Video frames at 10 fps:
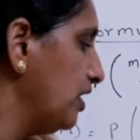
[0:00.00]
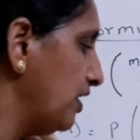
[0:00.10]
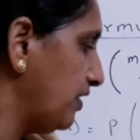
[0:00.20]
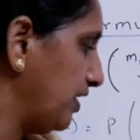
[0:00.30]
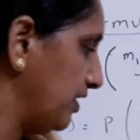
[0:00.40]

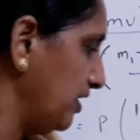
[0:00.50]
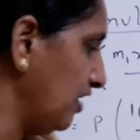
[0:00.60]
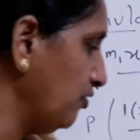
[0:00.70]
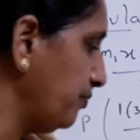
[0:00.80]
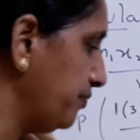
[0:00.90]
Right.
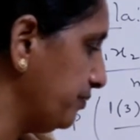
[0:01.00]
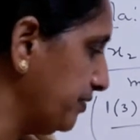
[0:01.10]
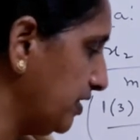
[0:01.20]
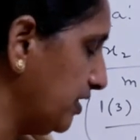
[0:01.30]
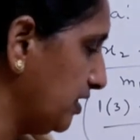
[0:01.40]
Now
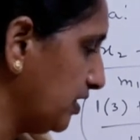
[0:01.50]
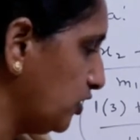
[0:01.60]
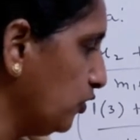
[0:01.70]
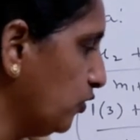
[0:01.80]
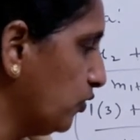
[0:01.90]

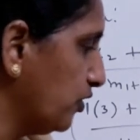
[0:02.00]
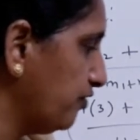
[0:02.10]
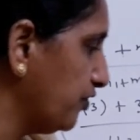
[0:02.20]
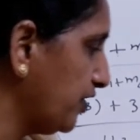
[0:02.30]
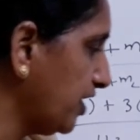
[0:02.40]
Q, if
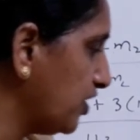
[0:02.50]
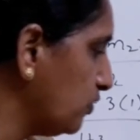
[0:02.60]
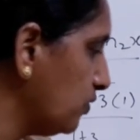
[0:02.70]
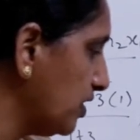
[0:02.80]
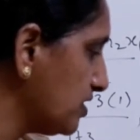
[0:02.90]
you take
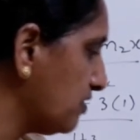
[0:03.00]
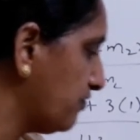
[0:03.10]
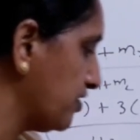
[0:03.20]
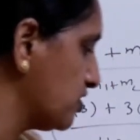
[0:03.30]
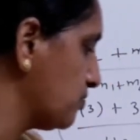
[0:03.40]
Q as a
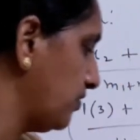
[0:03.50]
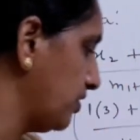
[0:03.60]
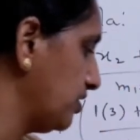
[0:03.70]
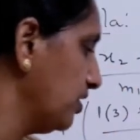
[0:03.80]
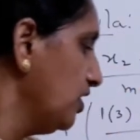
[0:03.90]
reference point,